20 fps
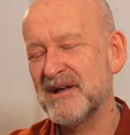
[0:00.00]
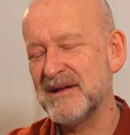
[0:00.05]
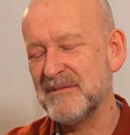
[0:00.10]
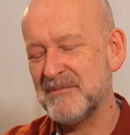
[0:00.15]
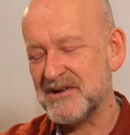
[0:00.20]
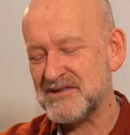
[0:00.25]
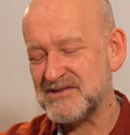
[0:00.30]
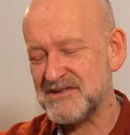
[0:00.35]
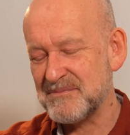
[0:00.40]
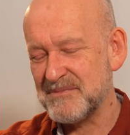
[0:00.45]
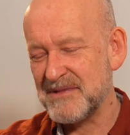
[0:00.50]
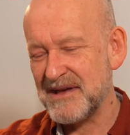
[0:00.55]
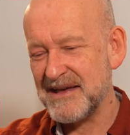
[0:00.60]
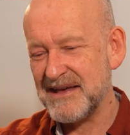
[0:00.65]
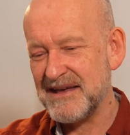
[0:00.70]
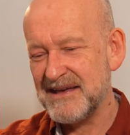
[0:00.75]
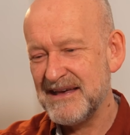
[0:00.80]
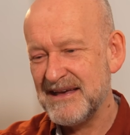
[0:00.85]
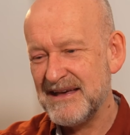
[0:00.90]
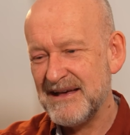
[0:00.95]
And I must
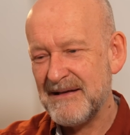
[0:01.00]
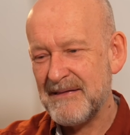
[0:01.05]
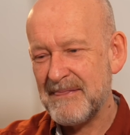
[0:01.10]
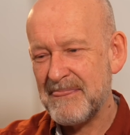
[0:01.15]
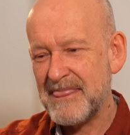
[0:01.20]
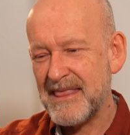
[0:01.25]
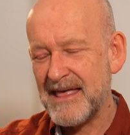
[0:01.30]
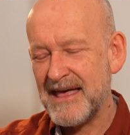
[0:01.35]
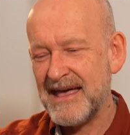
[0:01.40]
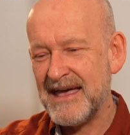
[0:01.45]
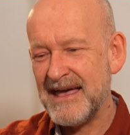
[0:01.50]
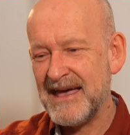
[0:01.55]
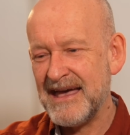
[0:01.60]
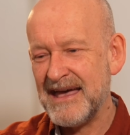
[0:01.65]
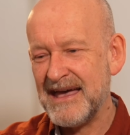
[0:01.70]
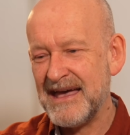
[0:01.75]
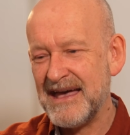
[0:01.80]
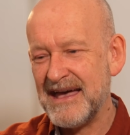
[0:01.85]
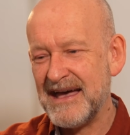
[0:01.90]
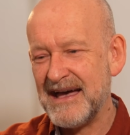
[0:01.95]
admit,
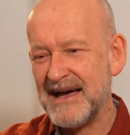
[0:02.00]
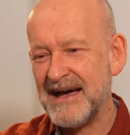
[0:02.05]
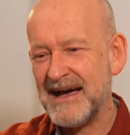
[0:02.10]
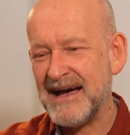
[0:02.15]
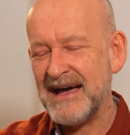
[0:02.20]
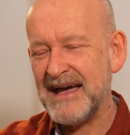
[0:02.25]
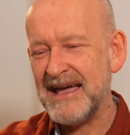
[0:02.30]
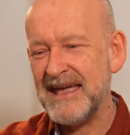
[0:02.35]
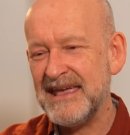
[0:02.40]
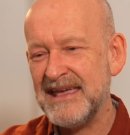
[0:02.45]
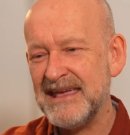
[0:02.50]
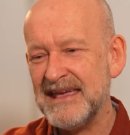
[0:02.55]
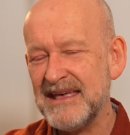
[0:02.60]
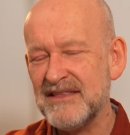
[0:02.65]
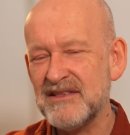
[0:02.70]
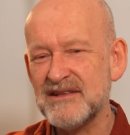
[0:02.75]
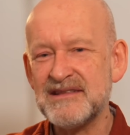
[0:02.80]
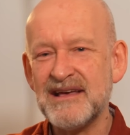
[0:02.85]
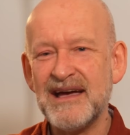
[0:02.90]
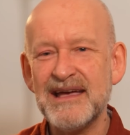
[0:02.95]
uh, I, at
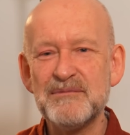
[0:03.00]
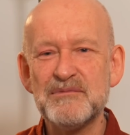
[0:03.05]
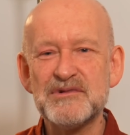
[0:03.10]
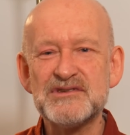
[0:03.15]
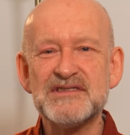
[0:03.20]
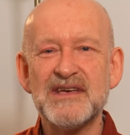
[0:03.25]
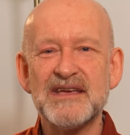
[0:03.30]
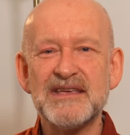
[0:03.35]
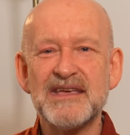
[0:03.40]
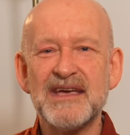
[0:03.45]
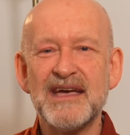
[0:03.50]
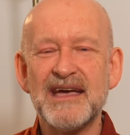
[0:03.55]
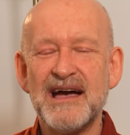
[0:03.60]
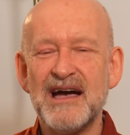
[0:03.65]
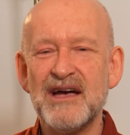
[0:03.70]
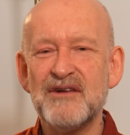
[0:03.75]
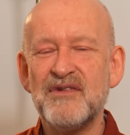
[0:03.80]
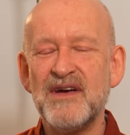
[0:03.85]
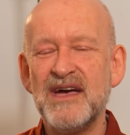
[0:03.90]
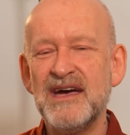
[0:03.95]
the time, was thinking
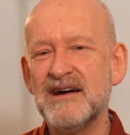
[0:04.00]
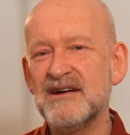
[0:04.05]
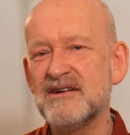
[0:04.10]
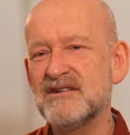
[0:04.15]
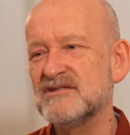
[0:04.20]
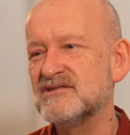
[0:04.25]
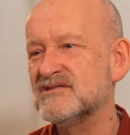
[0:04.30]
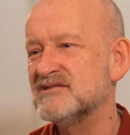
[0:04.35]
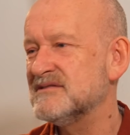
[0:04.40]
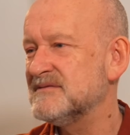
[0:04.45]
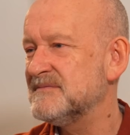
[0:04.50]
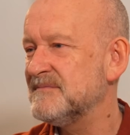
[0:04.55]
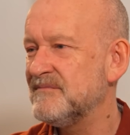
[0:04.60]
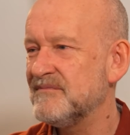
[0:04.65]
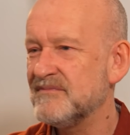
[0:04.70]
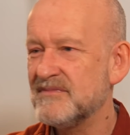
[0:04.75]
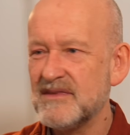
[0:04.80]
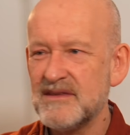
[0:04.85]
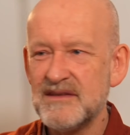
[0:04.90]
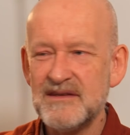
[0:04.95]
I've heard
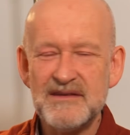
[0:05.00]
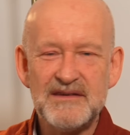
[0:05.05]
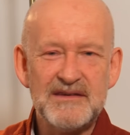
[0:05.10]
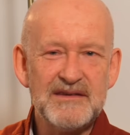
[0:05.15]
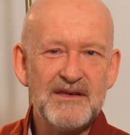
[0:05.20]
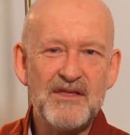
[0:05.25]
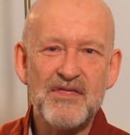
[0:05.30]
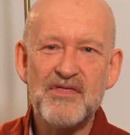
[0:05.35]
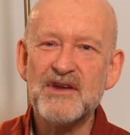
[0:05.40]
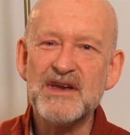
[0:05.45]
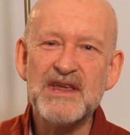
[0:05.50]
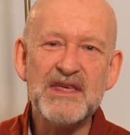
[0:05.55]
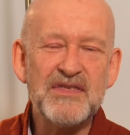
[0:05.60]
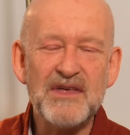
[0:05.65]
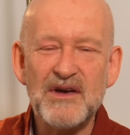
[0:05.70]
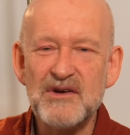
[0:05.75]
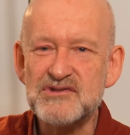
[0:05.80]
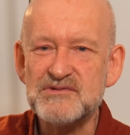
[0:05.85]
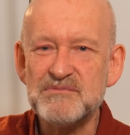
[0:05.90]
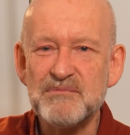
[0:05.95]
three
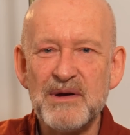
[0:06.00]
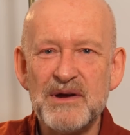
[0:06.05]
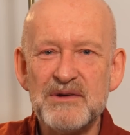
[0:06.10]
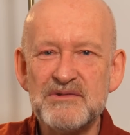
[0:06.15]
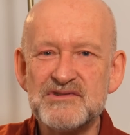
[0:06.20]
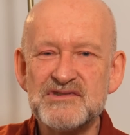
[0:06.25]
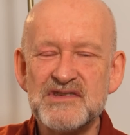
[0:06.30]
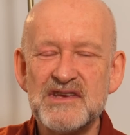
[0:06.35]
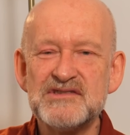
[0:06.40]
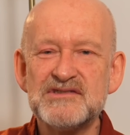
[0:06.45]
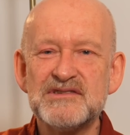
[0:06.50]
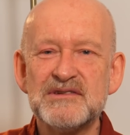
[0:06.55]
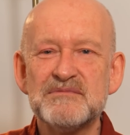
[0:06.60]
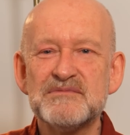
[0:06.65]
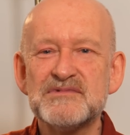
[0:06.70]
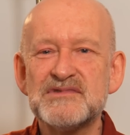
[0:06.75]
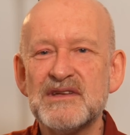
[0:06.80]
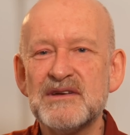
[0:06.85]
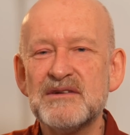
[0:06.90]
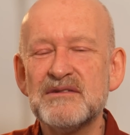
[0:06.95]
thousand pound
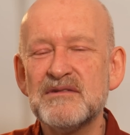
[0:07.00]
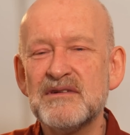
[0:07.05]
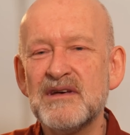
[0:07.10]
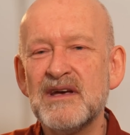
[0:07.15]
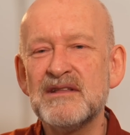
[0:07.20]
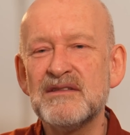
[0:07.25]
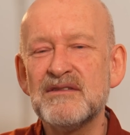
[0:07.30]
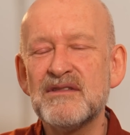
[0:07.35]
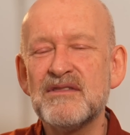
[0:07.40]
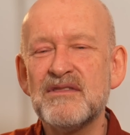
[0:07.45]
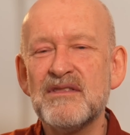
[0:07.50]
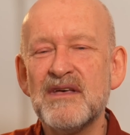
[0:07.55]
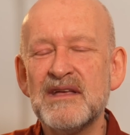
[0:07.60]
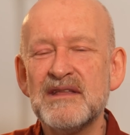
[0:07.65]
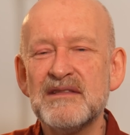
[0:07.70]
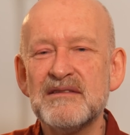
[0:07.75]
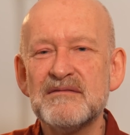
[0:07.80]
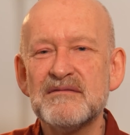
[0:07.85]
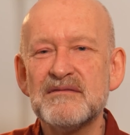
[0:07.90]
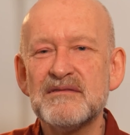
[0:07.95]
systems that, in
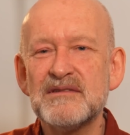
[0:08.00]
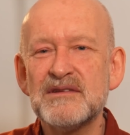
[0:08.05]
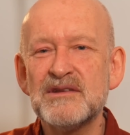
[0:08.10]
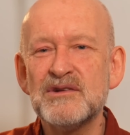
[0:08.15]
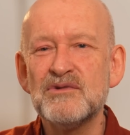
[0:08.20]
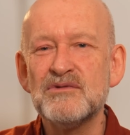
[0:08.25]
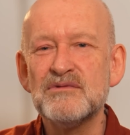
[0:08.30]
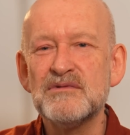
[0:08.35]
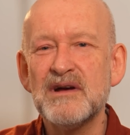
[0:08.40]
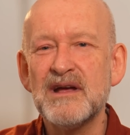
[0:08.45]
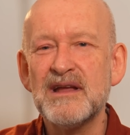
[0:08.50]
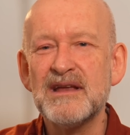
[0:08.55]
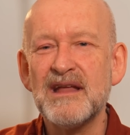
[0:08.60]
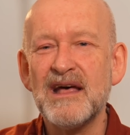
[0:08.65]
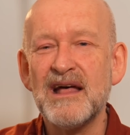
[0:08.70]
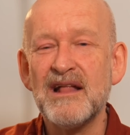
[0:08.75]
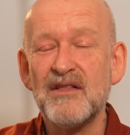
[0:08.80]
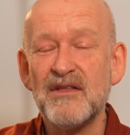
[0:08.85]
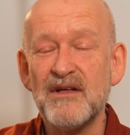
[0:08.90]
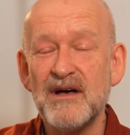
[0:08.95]
in you know, in
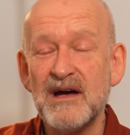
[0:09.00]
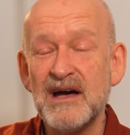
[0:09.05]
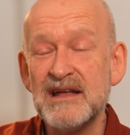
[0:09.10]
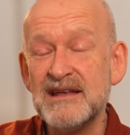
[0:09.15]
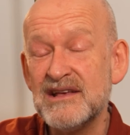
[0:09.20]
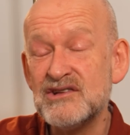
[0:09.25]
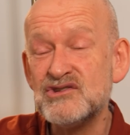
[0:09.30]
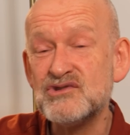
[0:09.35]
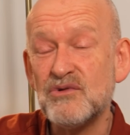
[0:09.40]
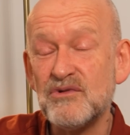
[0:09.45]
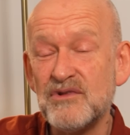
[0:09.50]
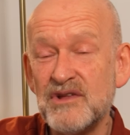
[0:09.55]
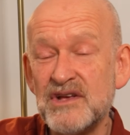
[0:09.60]
initial